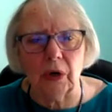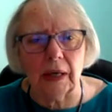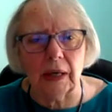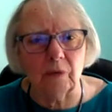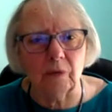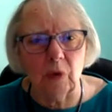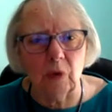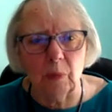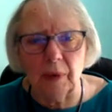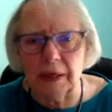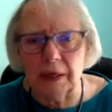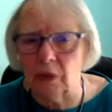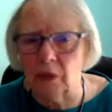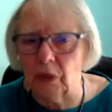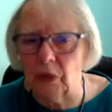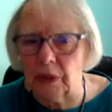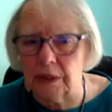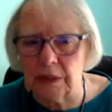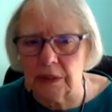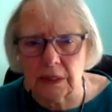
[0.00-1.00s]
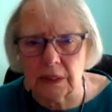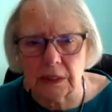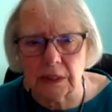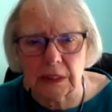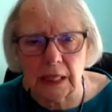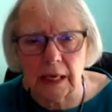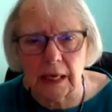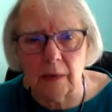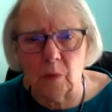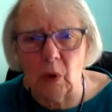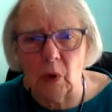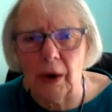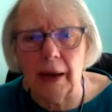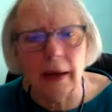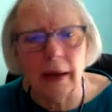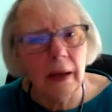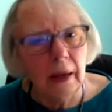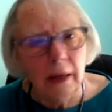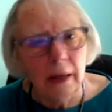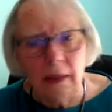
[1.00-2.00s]
Everybody thinks the same
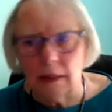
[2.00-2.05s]
way.